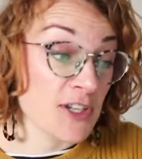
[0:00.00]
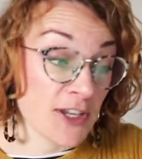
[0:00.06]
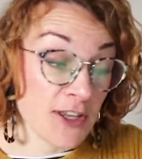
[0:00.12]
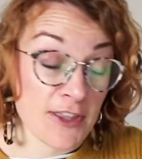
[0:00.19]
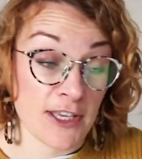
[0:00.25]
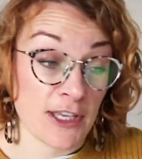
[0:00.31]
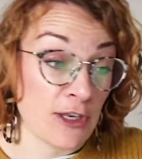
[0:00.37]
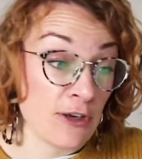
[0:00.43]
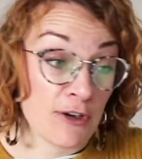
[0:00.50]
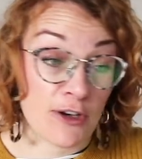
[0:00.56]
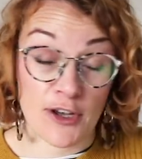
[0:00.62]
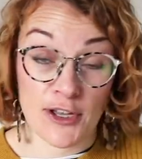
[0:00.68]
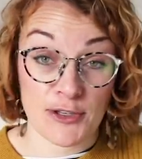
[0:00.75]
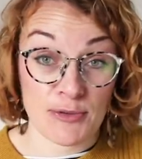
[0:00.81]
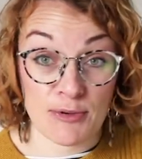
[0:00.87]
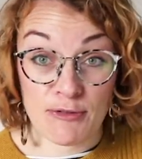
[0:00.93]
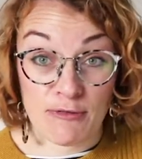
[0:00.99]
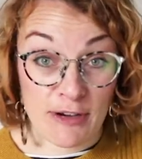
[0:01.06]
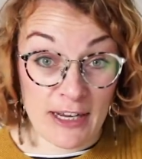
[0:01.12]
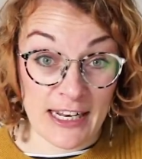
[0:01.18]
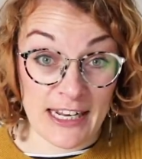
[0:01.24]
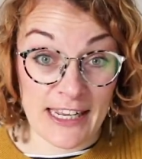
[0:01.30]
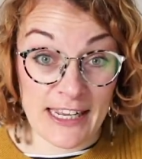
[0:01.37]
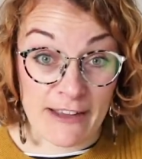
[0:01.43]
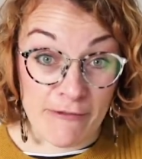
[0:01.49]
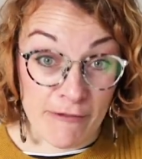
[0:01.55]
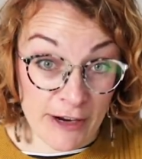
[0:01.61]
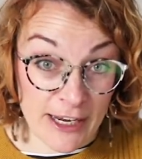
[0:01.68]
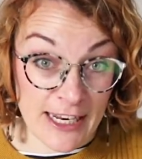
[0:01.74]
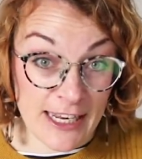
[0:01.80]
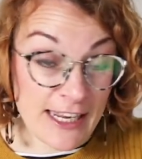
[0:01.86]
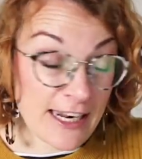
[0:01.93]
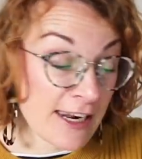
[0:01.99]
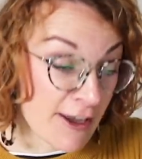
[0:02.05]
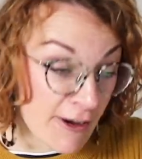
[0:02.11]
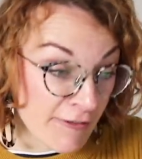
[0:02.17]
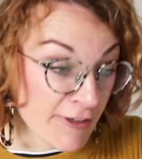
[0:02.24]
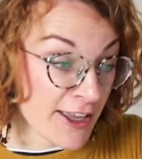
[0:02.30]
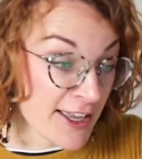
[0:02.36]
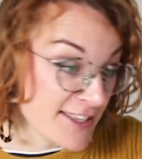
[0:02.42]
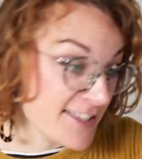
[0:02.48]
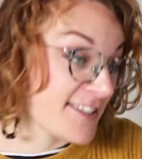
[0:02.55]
and I think you guys would really, really love it.